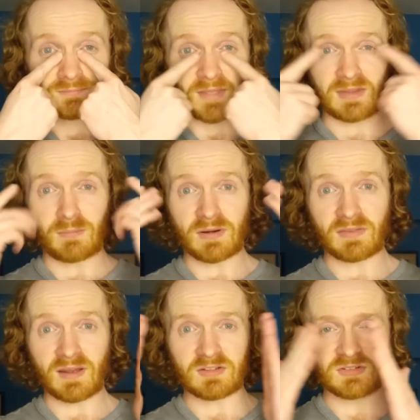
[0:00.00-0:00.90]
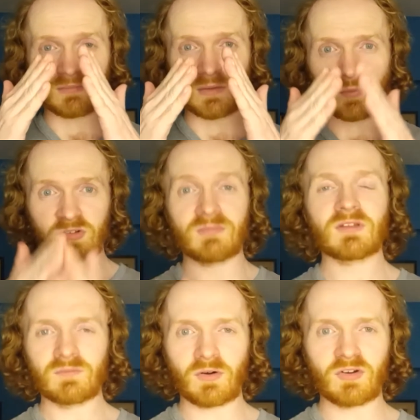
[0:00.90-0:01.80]
and they bring the eyes inwards,
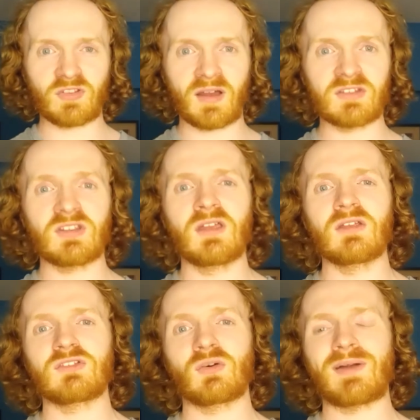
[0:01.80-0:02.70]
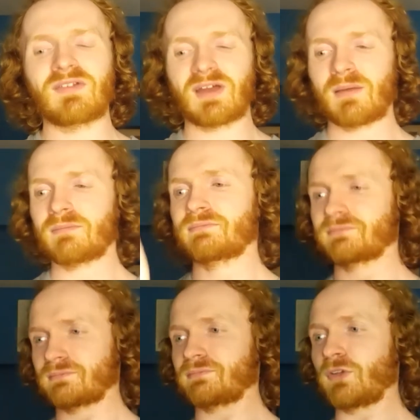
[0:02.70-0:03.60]
converge the eyes. So every time
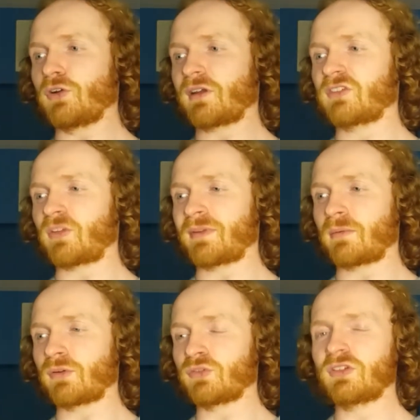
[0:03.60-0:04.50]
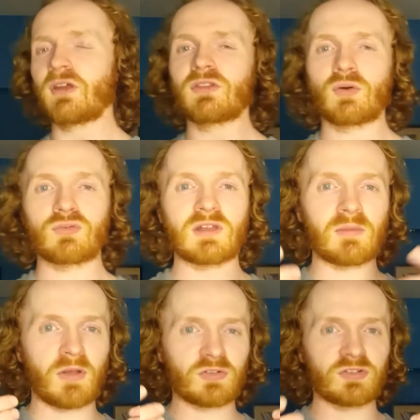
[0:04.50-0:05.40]
you're looking at something up close, those little
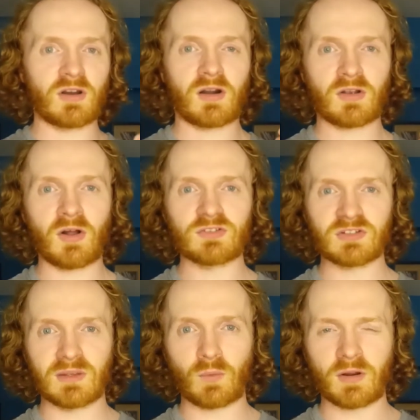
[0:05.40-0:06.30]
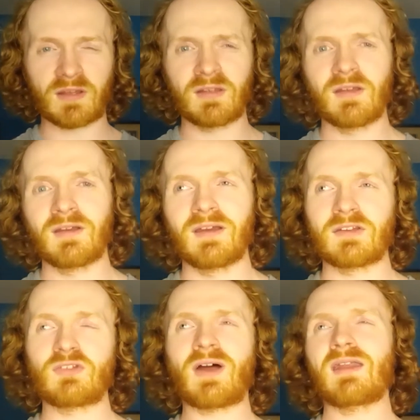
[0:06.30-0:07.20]
muscles are constantly working.
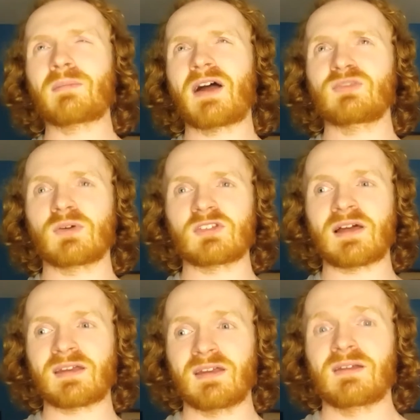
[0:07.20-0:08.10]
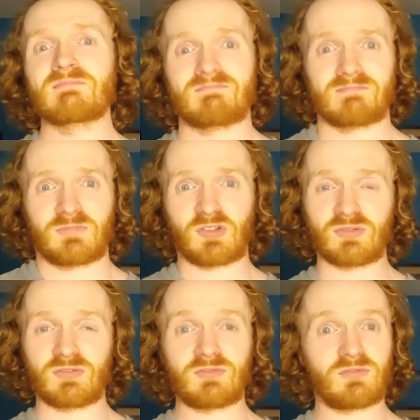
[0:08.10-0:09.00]
To try and imagine what it's like, just
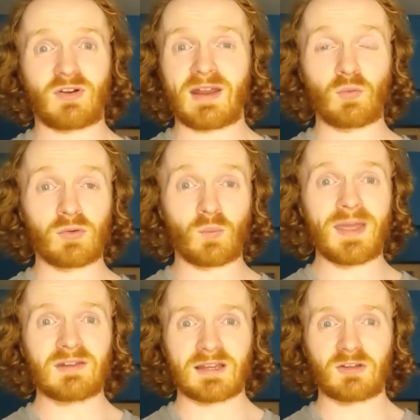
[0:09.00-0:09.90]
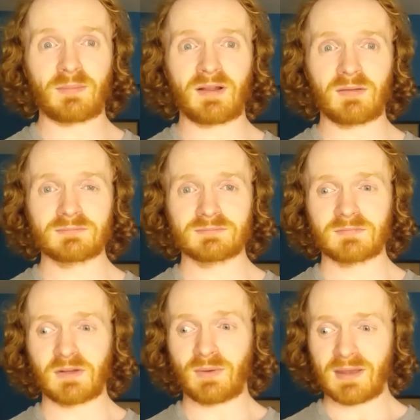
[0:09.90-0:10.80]
try and hold a weight, like a dumbbell,
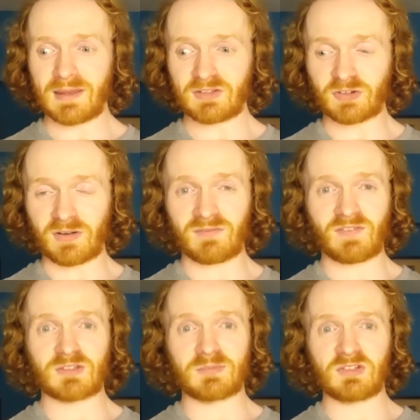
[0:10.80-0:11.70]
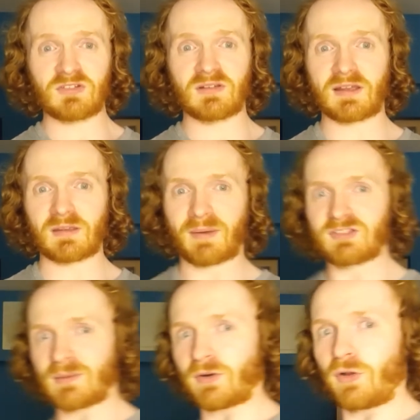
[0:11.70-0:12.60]
you know, in a certain fixed position, like a
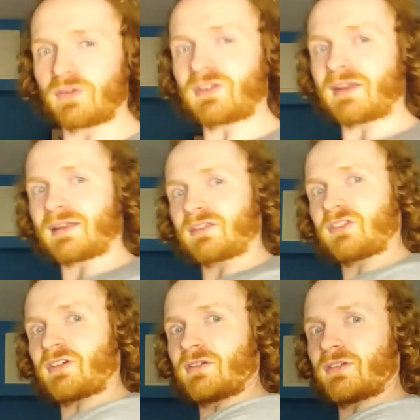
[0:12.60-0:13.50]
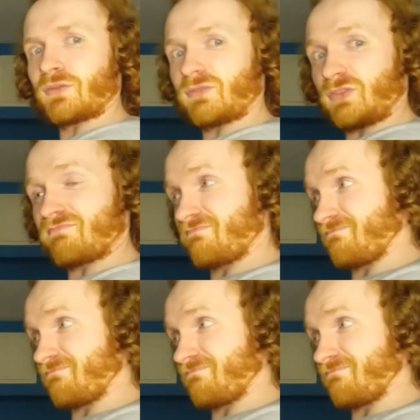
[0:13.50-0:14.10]
bicep curl, you're standing like this here, you know, just